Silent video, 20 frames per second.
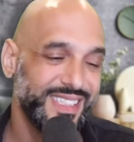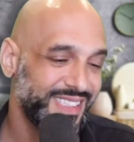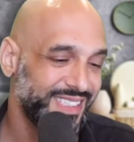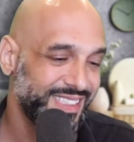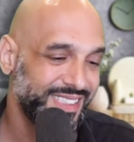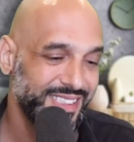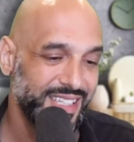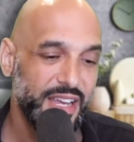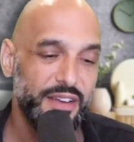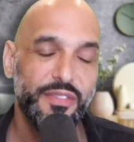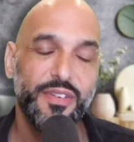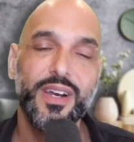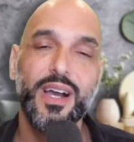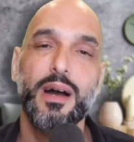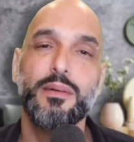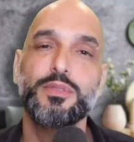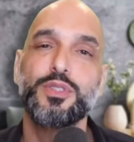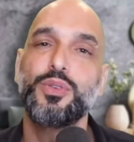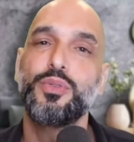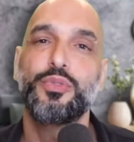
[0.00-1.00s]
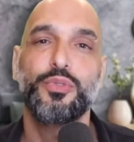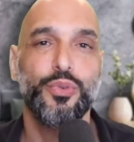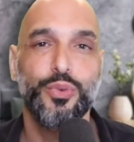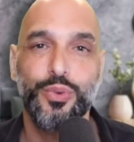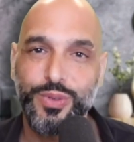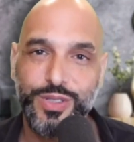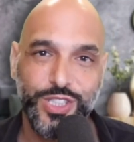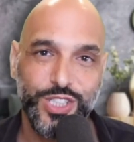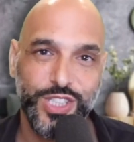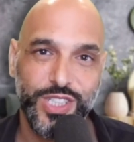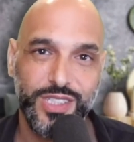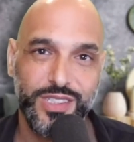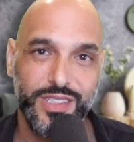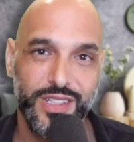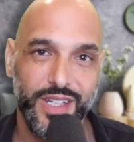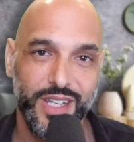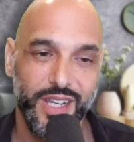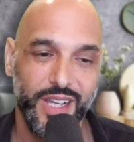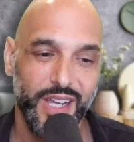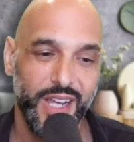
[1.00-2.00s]
it never comes to fruition
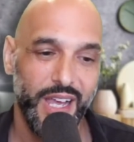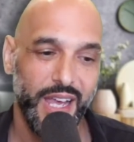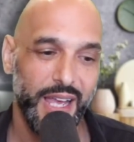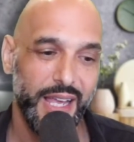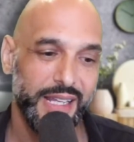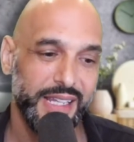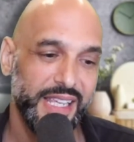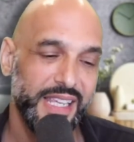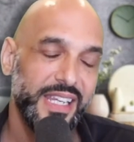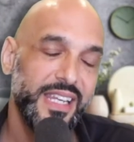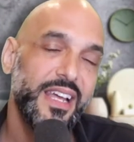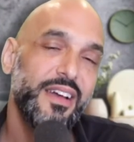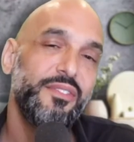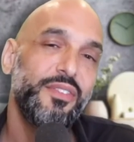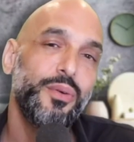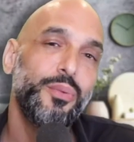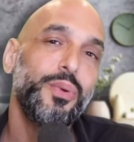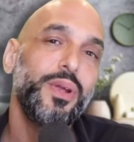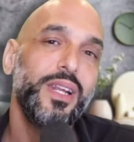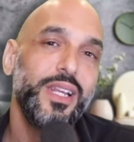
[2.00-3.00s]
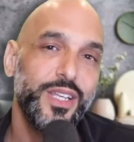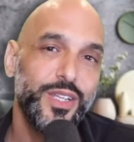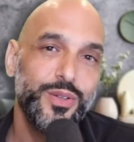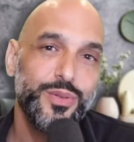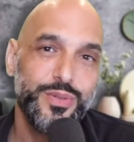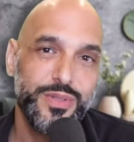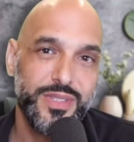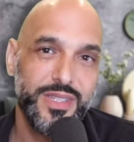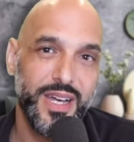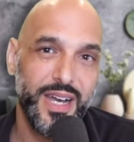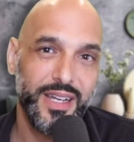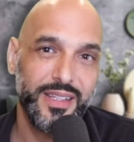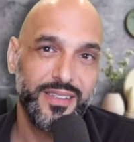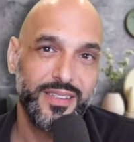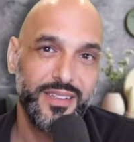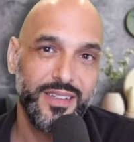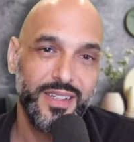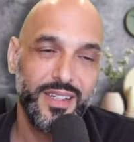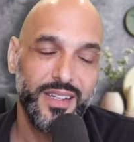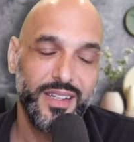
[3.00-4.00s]
and they never really use that.
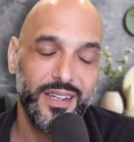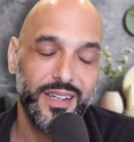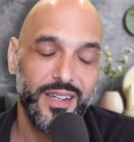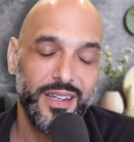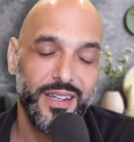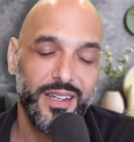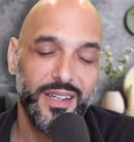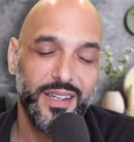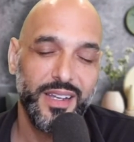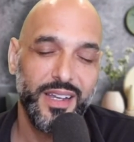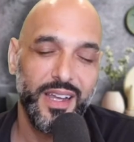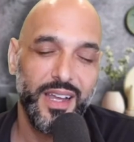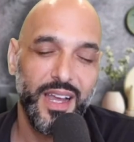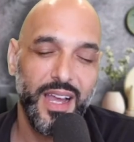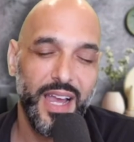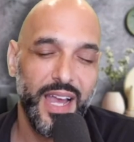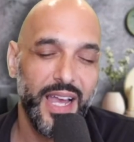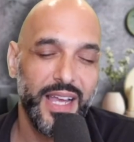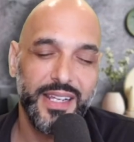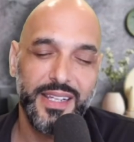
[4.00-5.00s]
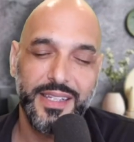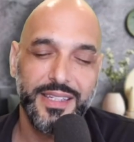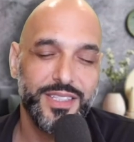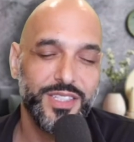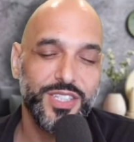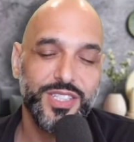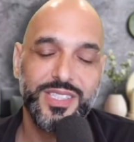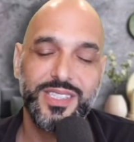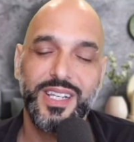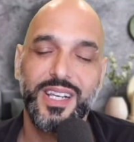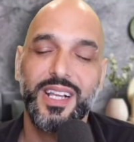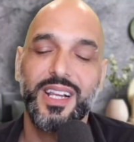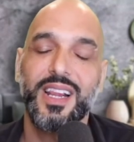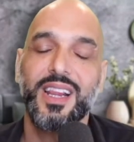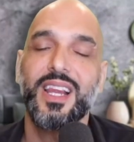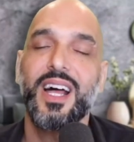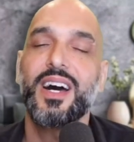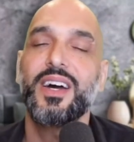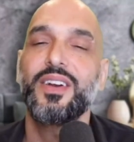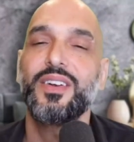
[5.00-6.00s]
And it just
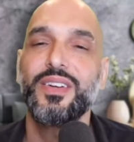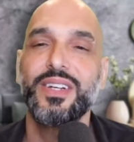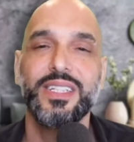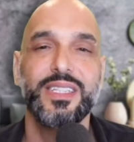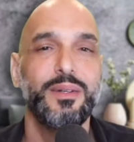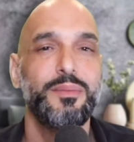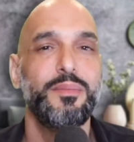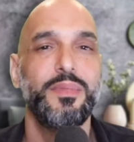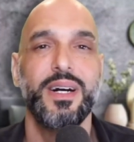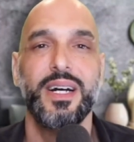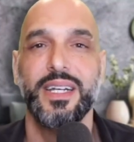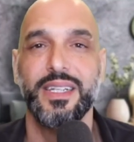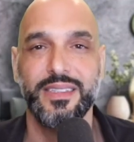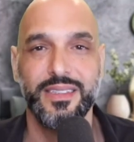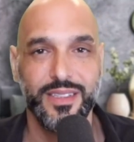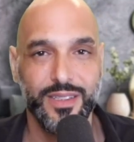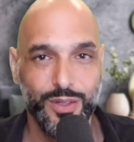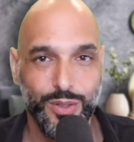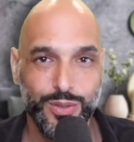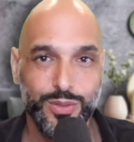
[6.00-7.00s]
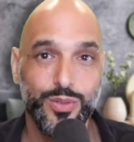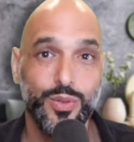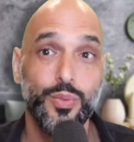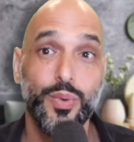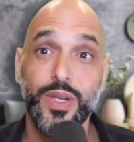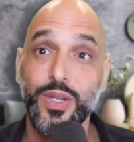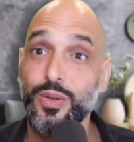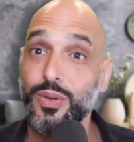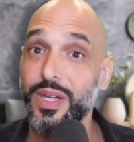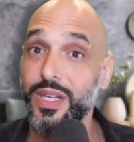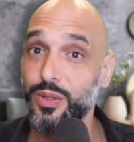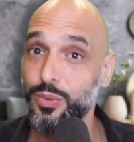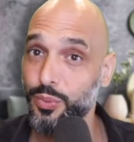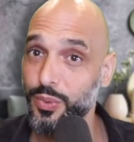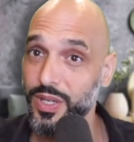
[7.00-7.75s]
clutter in the mind. It also, when you get